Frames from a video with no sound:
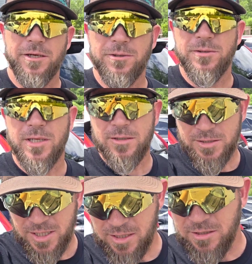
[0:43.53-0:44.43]
So there's
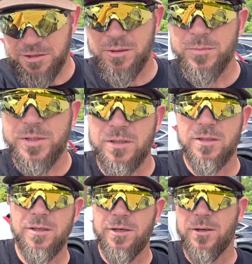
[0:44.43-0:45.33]
how to
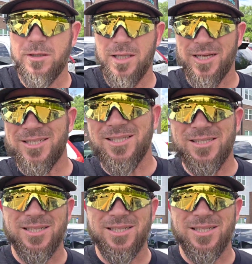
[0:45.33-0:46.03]
jumpstart your Lexus